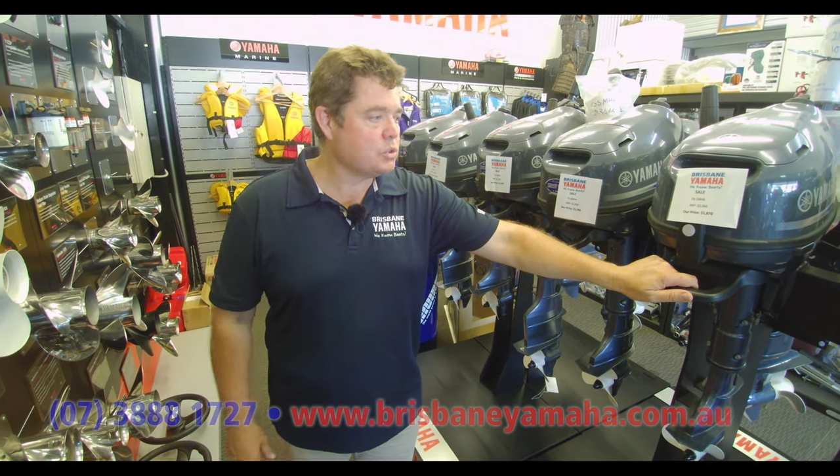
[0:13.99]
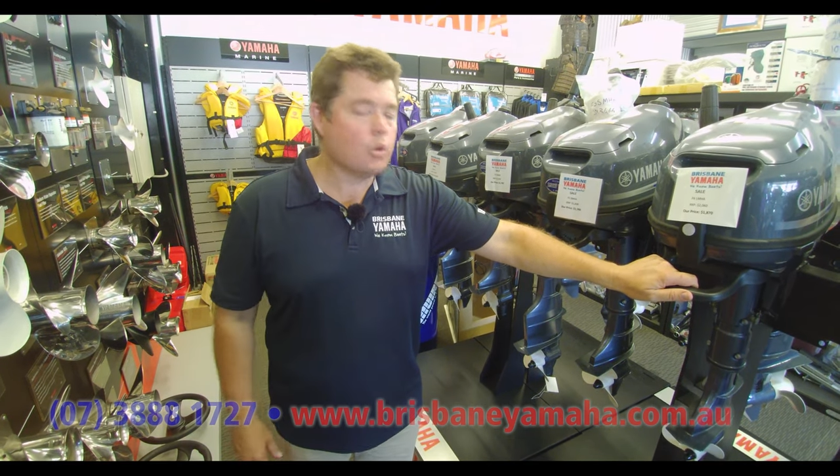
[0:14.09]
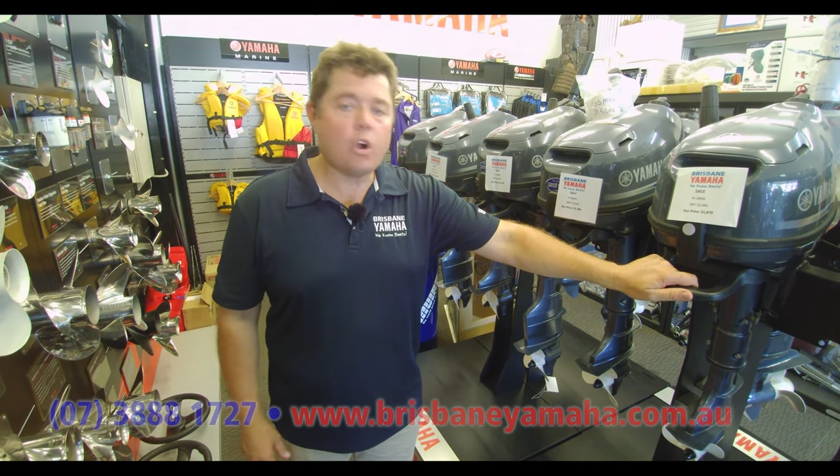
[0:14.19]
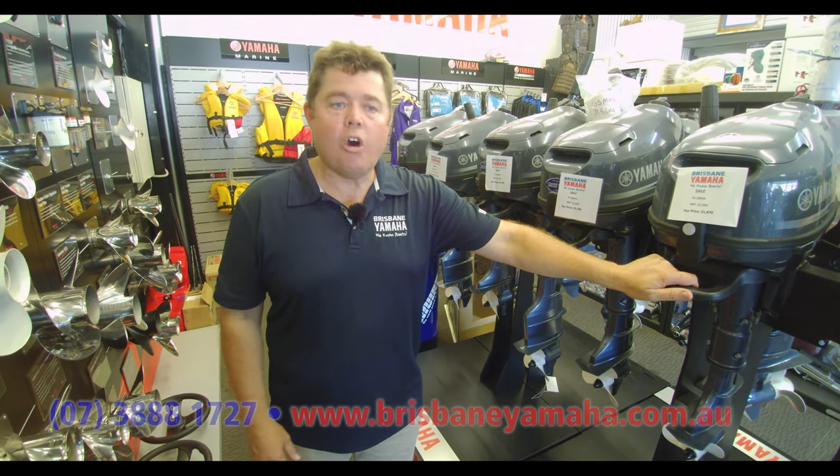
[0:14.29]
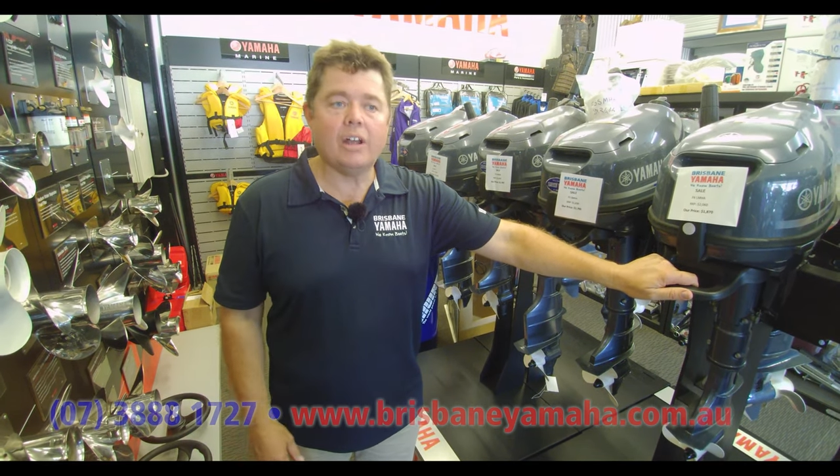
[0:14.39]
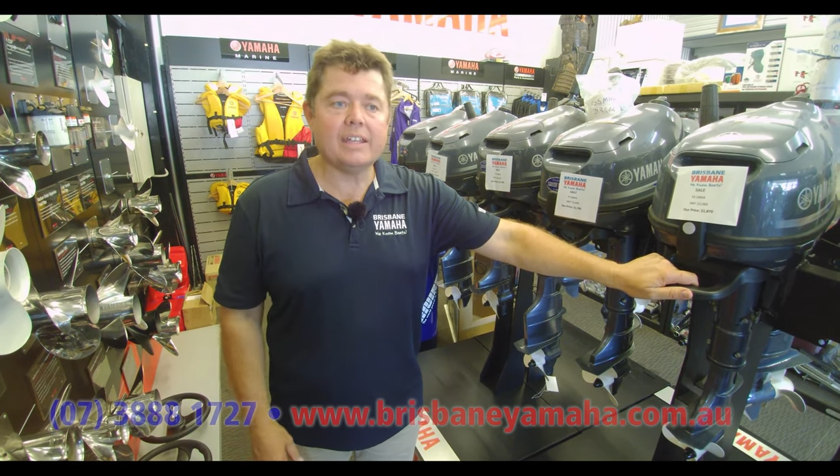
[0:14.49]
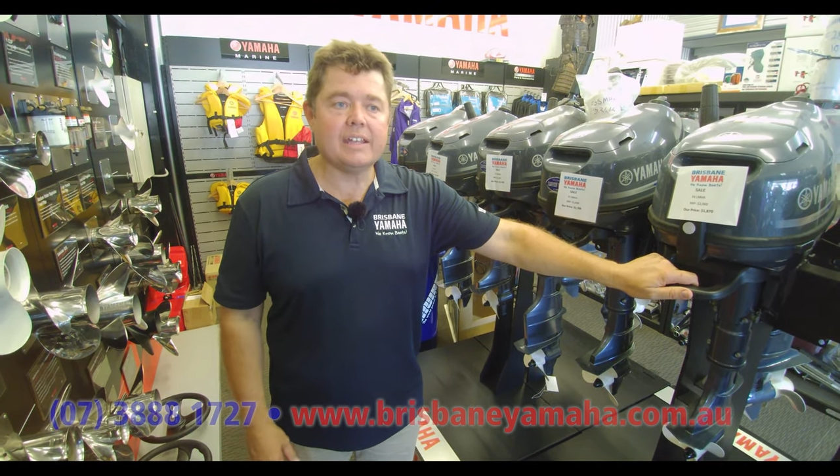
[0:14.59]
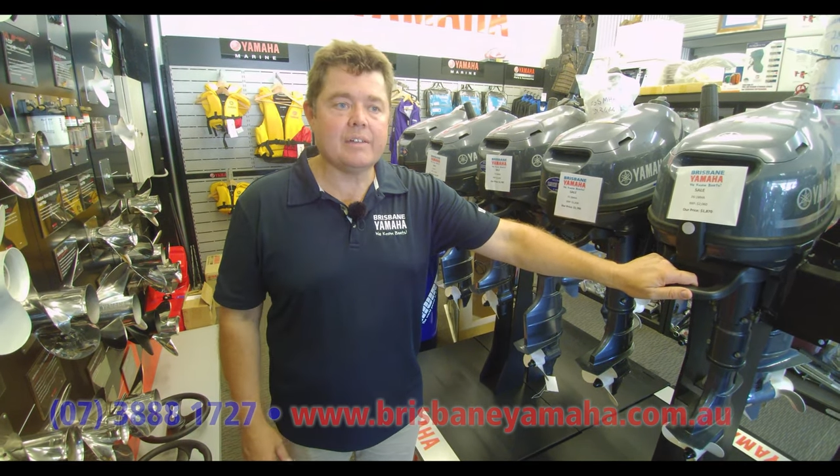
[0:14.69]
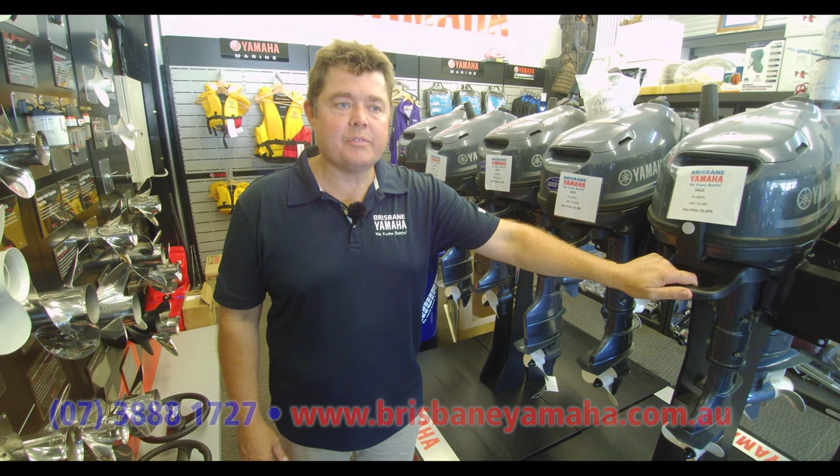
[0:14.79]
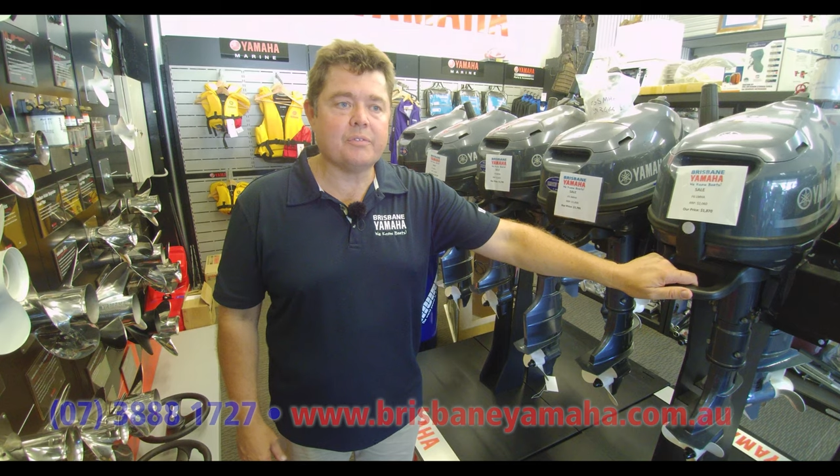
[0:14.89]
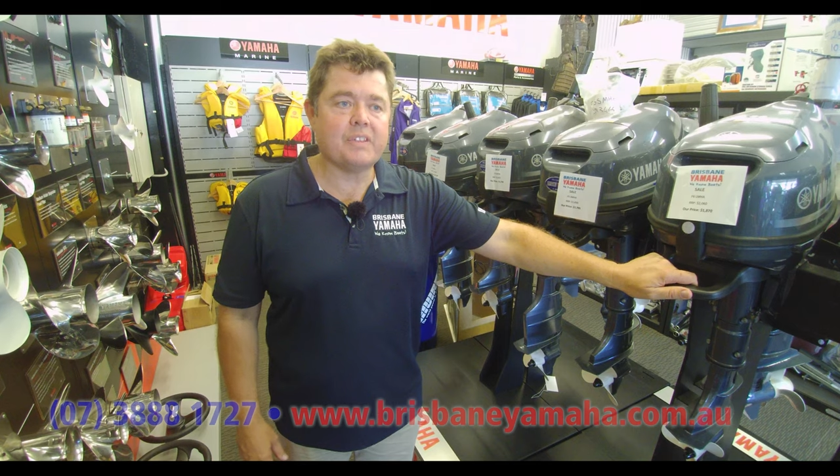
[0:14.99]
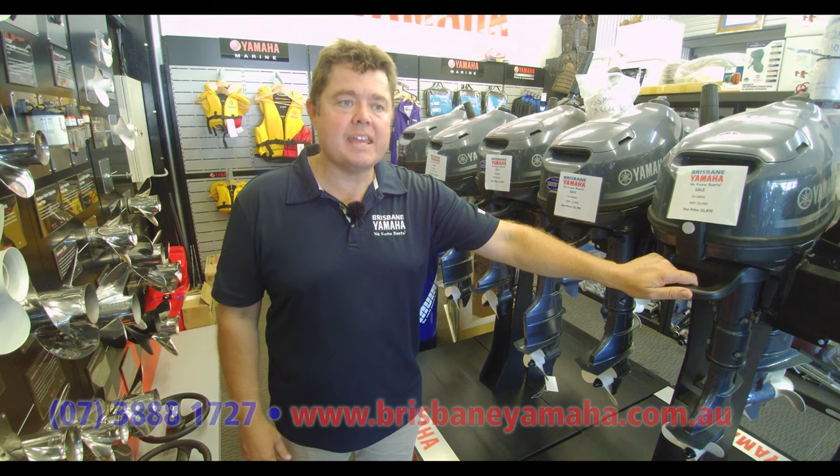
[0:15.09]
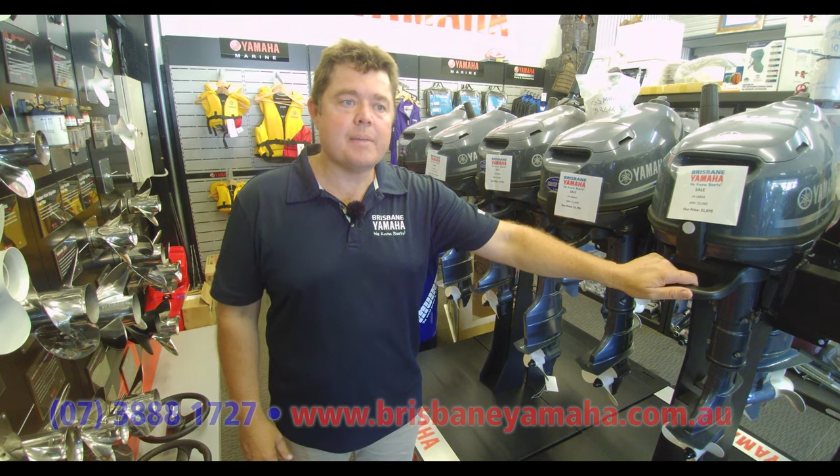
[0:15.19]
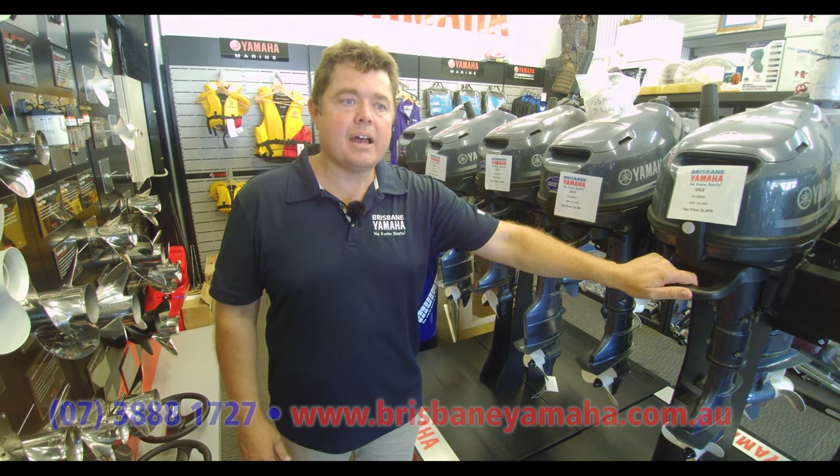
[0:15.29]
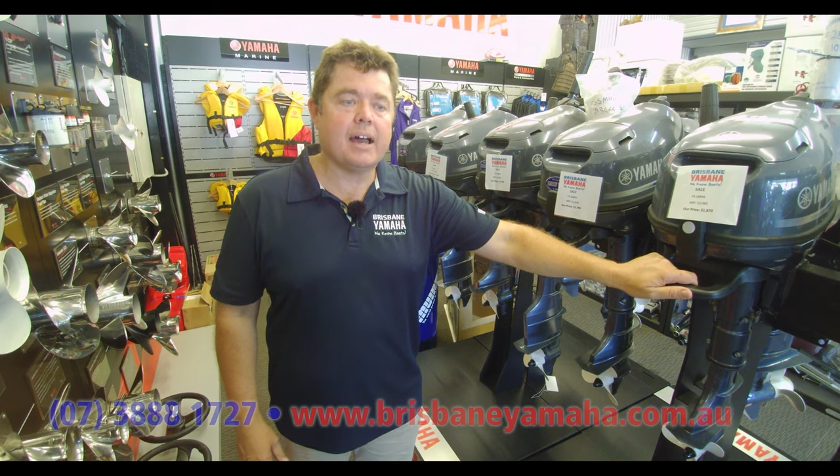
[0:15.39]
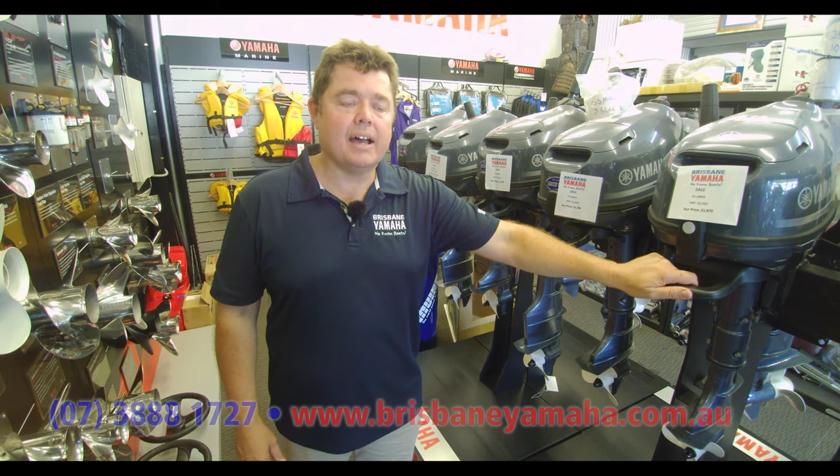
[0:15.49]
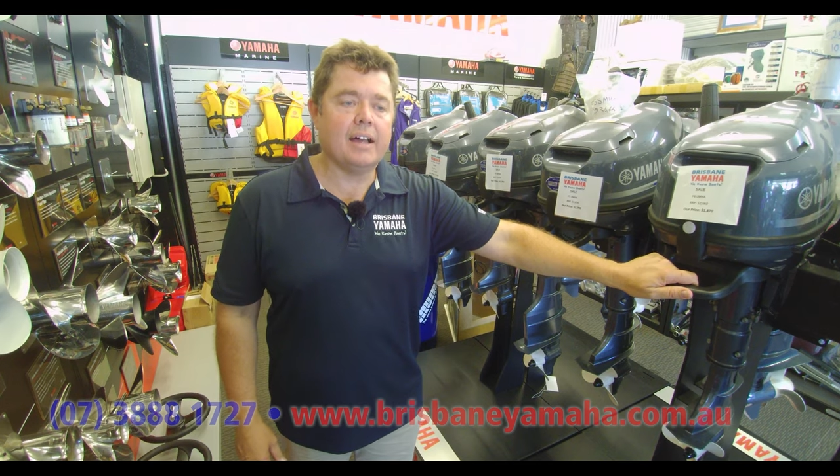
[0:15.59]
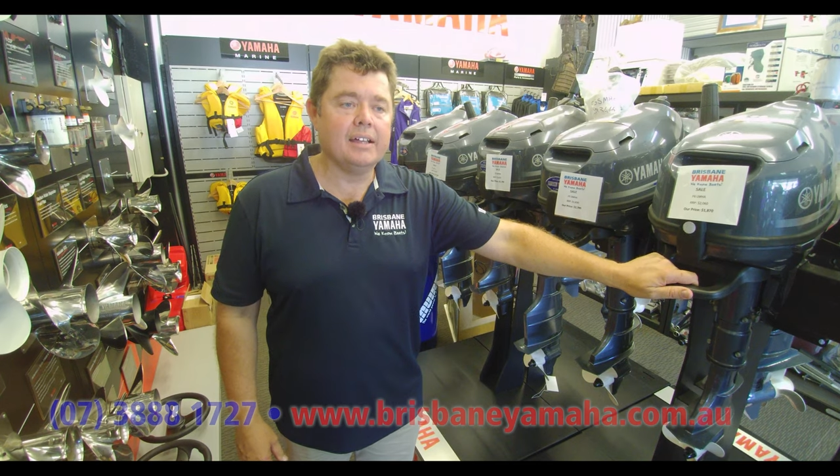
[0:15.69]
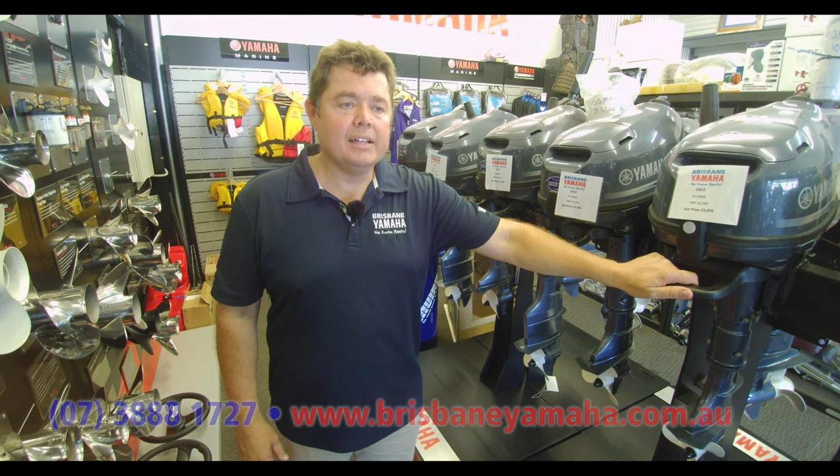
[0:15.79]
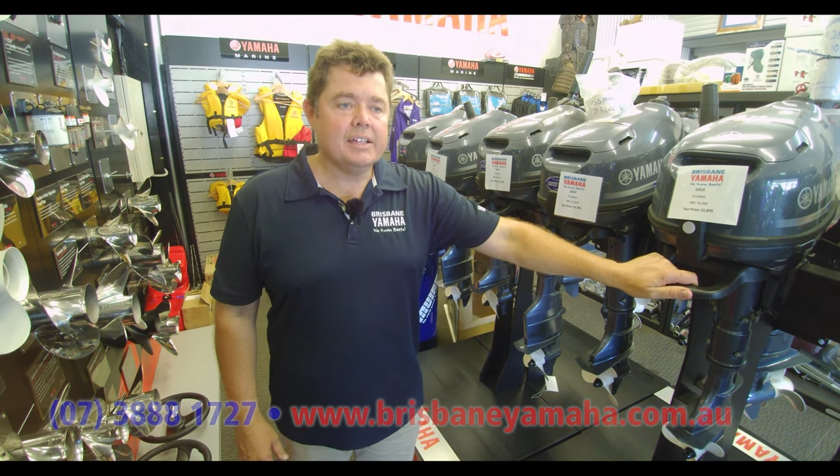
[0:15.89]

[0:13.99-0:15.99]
talk highly enough of the Yamaha.